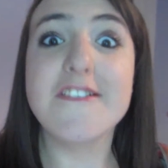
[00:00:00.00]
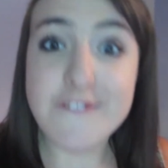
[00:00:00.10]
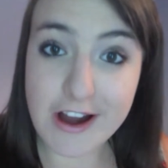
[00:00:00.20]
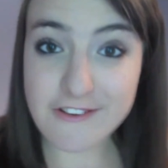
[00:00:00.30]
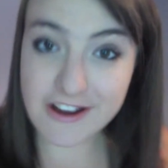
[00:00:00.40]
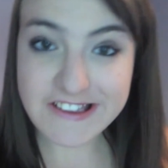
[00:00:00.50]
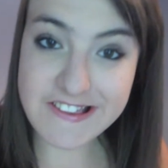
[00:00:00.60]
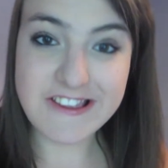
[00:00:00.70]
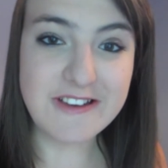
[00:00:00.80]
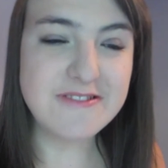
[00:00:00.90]
very very
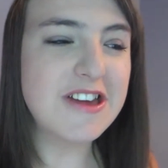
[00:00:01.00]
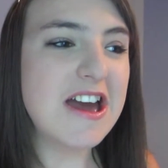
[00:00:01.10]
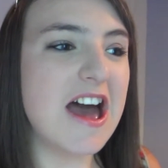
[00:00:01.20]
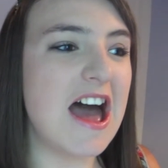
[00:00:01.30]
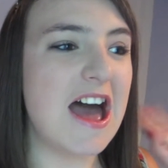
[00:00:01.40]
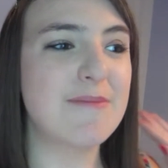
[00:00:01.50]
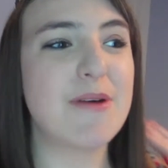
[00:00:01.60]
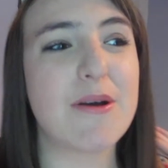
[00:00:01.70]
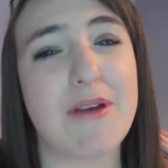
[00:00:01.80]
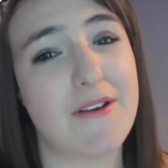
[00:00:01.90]
soon um,
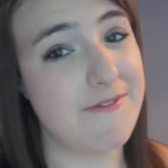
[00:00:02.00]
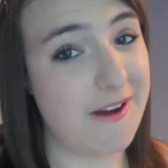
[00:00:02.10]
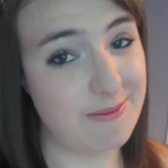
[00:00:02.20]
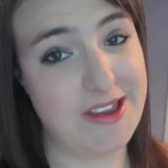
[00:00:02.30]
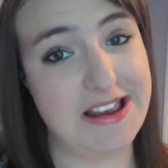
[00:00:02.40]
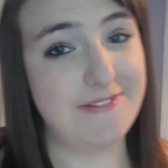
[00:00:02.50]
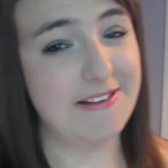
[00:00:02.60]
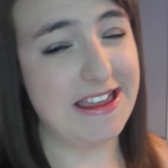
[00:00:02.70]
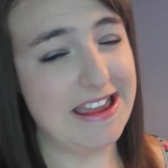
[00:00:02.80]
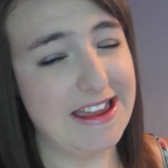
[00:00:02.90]
but I hope you have a fab day
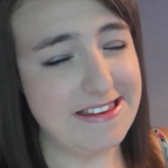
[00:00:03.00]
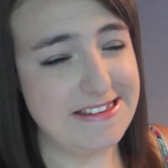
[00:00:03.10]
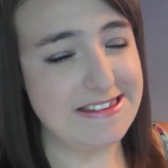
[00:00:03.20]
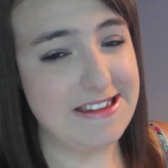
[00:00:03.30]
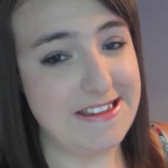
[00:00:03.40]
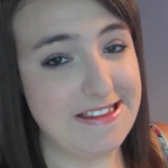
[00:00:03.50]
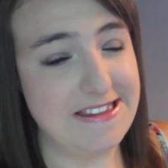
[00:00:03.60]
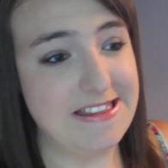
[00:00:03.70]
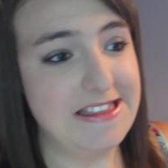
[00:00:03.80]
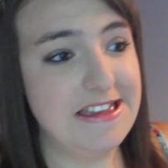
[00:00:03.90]
lovely and
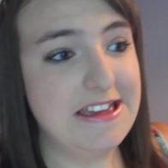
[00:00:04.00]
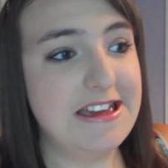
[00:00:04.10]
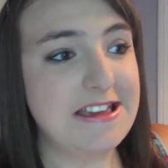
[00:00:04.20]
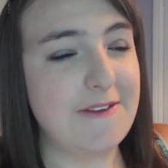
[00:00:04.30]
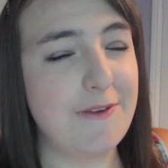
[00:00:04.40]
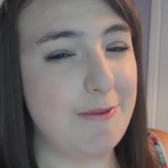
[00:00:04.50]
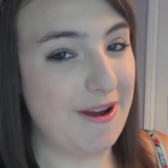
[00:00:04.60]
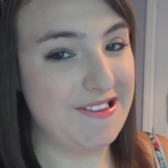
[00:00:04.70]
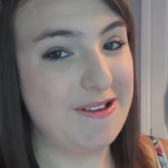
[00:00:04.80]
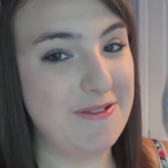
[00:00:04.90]
I'll give you a
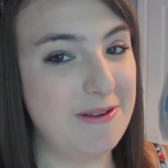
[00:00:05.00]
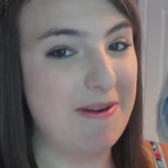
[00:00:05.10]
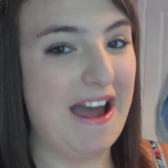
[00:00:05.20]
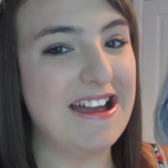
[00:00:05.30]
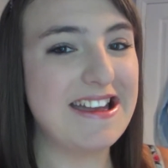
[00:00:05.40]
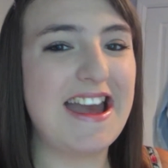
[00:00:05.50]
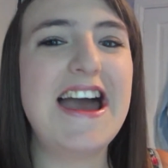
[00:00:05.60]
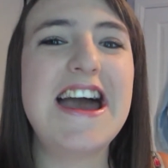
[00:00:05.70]
present when I'm back